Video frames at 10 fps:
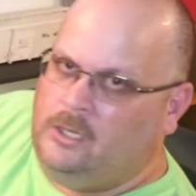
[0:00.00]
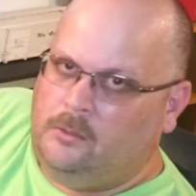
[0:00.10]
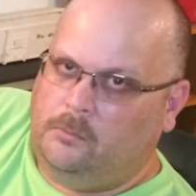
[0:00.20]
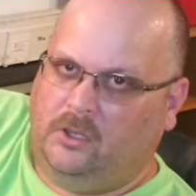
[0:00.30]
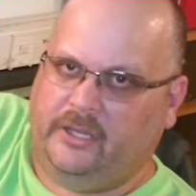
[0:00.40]

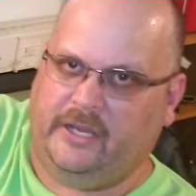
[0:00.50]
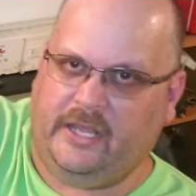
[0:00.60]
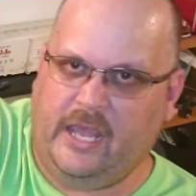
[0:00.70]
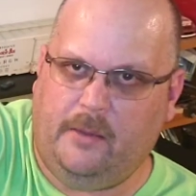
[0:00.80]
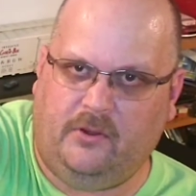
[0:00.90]
Pulling a
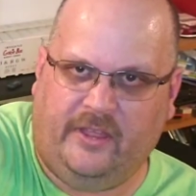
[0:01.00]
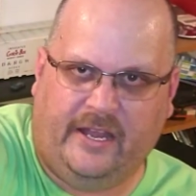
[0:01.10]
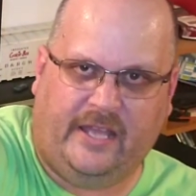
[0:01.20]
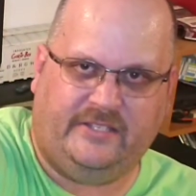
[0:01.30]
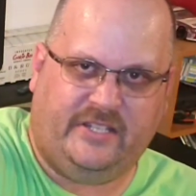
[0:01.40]
cable that
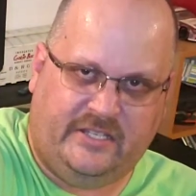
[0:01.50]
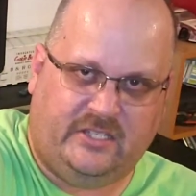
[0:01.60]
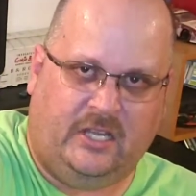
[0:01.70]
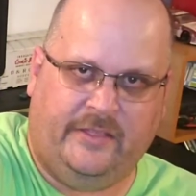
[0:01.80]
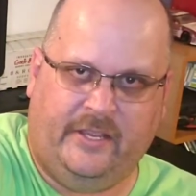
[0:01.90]
has this
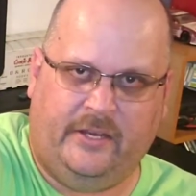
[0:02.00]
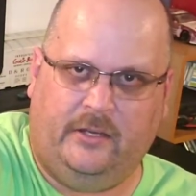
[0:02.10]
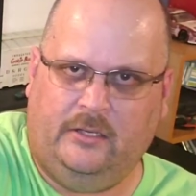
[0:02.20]
on there